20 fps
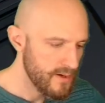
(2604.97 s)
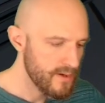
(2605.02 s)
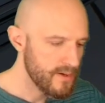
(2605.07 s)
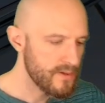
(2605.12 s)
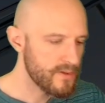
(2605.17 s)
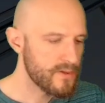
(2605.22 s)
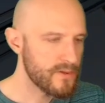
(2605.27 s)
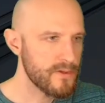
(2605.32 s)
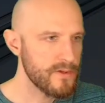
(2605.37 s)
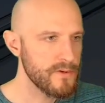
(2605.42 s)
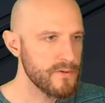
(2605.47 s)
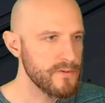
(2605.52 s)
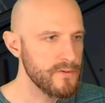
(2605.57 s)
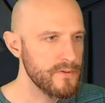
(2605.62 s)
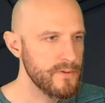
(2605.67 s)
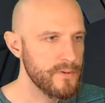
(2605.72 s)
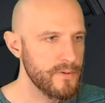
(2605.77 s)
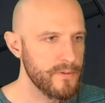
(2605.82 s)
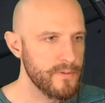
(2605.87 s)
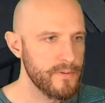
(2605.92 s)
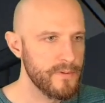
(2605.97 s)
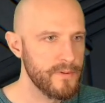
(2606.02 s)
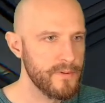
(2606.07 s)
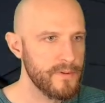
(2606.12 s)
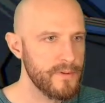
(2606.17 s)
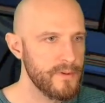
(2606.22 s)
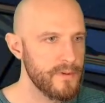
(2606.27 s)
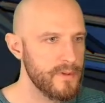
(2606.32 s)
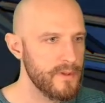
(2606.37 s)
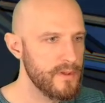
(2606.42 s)
So
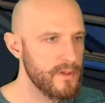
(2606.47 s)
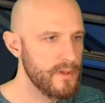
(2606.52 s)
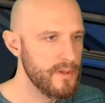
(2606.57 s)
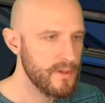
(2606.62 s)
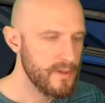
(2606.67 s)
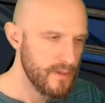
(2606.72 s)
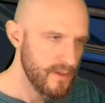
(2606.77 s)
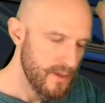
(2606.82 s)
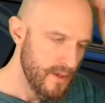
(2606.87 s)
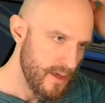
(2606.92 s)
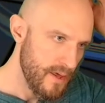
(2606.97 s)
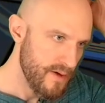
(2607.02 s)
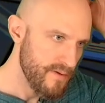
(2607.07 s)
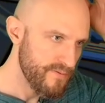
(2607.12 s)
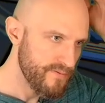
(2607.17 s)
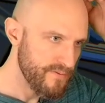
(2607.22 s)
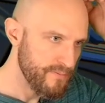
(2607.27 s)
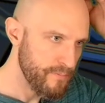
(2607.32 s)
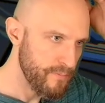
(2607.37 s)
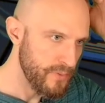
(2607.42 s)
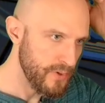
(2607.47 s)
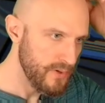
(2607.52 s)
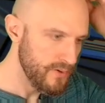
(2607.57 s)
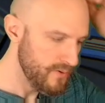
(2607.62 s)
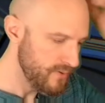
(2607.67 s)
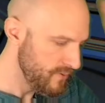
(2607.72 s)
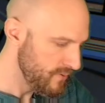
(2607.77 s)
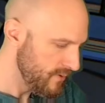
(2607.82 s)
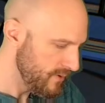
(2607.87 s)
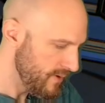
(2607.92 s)
if
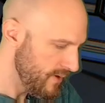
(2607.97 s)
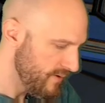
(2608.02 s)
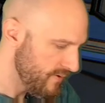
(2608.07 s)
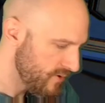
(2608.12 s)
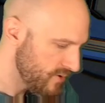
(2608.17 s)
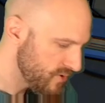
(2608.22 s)
blue is